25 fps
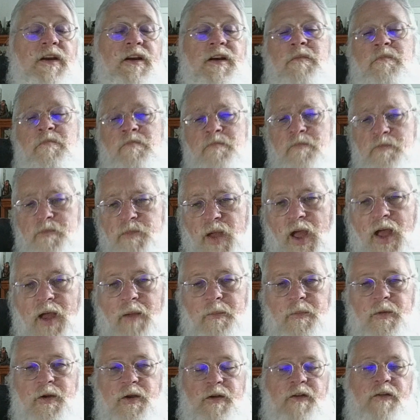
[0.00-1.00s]
Um,
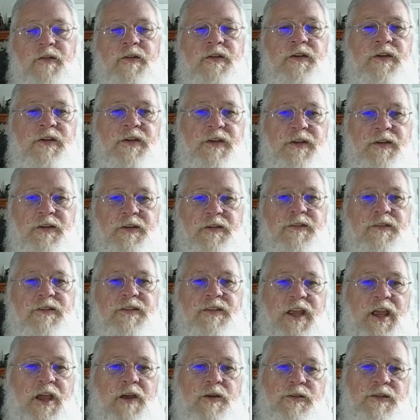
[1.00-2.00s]
I'm going to
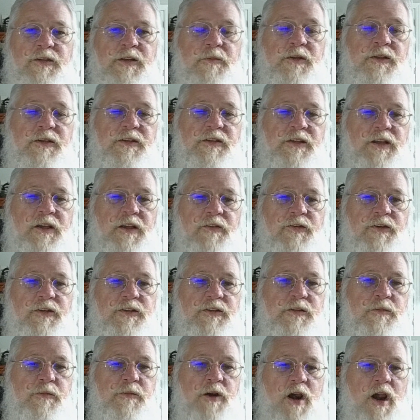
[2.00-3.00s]
sell some of the stuff
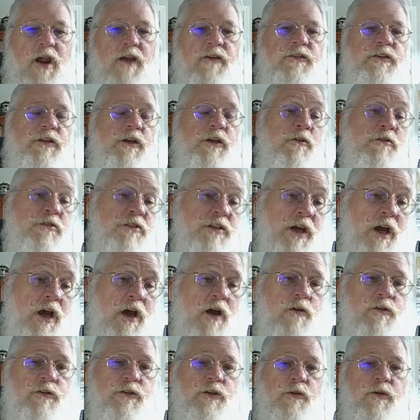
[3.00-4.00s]
at some craft shows. I
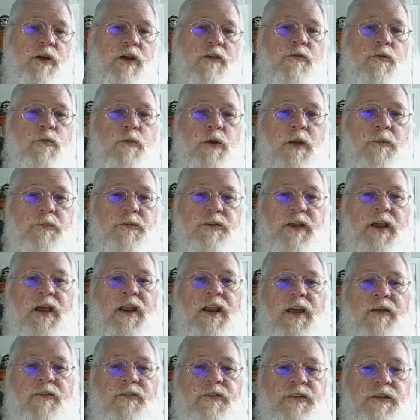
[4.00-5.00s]
also have a
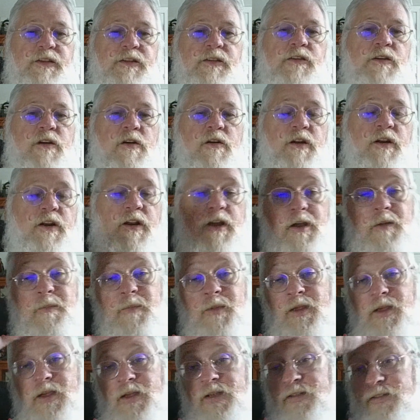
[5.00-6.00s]
website I've just started up.